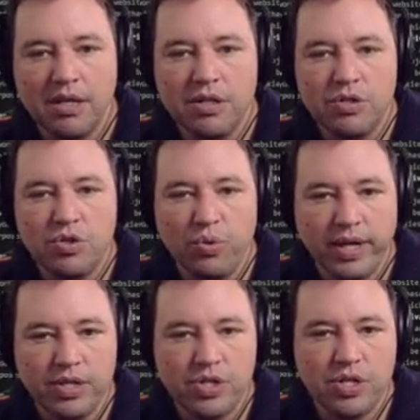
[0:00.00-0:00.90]

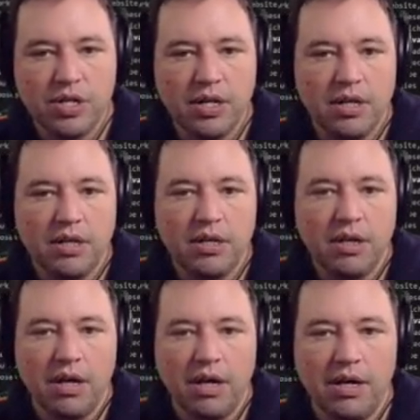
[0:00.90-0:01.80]
Twitch
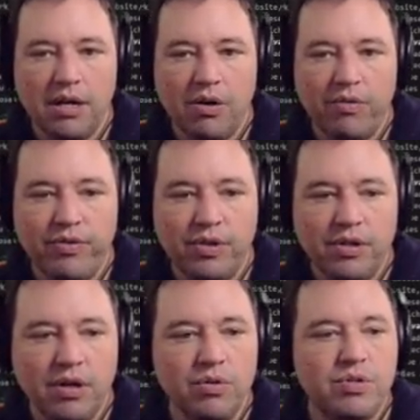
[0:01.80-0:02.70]
or if you
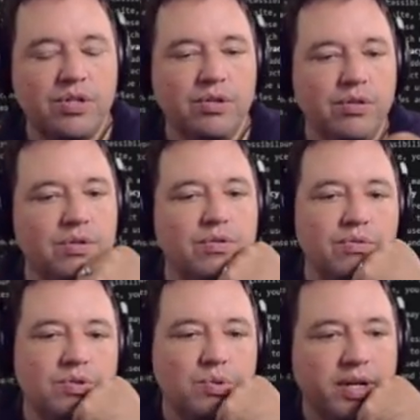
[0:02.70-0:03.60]
go to
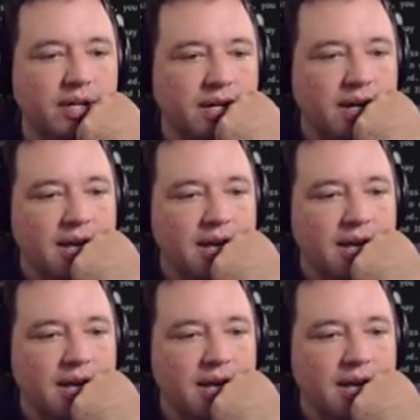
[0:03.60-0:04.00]
Twitter,